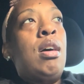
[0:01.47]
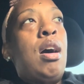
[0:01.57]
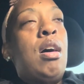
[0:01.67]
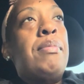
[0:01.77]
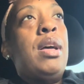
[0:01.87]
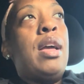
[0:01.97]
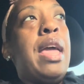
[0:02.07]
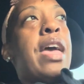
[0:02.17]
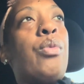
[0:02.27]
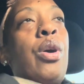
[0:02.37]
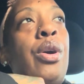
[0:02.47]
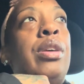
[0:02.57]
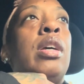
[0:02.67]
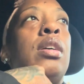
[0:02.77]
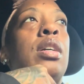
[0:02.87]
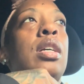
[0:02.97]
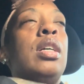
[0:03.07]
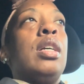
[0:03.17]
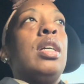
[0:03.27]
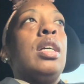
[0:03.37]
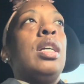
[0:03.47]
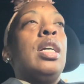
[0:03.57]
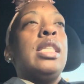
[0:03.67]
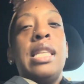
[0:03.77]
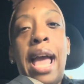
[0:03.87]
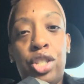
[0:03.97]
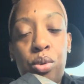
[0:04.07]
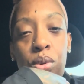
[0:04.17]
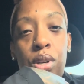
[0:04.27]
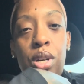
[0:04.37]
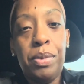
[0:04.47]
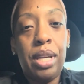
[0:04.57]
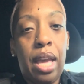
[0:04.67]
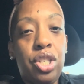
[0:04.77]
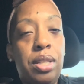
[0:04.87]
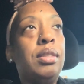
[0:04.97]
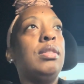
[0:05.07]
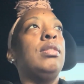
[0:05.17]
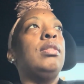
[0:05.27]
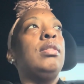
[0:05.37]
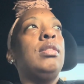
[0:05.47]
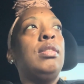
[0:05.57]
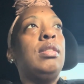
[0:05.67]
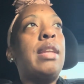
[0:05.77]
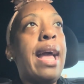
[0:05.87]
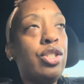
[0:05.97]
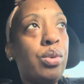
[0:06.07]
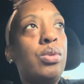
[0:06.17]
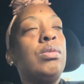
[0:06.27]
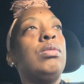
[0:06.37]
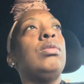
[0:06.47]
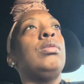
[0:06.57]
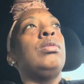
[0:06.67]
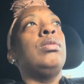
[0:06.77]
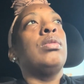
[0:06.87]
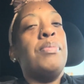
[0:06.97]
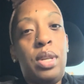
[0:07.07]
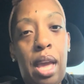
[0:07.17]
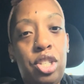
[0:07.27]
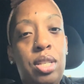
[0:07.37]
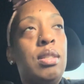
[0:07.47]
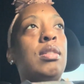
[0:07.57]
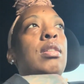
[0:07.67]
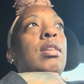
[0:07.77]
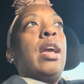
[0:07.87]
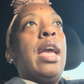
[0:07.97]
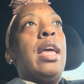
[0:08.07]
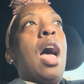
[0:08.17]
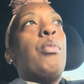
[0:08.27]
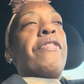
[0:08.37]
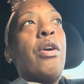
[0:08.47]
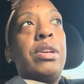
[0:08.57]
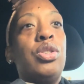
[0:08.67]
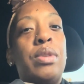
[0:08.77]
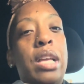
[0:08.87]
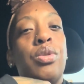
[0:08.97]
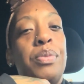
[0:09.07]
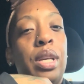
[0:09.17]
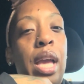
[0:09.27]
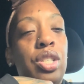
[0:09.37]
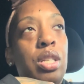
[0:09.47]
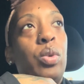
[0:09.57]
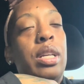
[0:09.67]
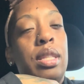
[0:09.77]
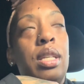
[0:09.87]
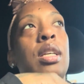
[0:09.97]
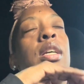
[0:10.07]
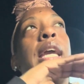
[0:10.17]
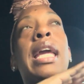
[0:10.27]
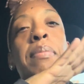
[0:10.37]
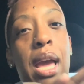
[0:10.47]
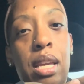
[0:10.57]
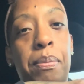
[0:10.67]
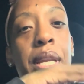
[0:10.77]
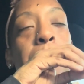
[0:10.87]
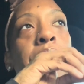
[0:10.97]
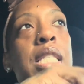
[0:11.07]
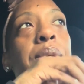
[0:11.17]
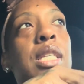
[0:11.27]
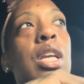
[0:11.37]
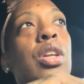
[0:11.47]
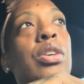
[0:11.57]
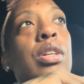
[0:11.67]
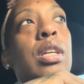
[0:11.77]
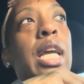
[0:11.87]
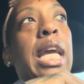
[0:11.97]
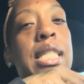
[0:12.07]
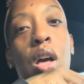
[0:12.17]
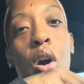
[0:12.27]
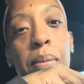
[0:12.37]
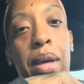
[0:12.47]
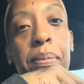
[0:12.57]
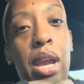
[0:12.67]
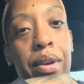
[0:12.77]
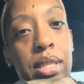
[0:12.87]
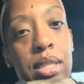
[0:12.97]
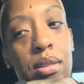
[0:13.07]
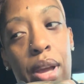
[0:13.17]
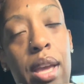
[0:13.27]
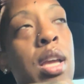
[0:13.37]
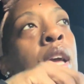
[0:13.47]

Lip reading: And that word is natural communication. Natural communication. And I'm referring to natural communication with anybody, but in particular, it's all about the parents, okay?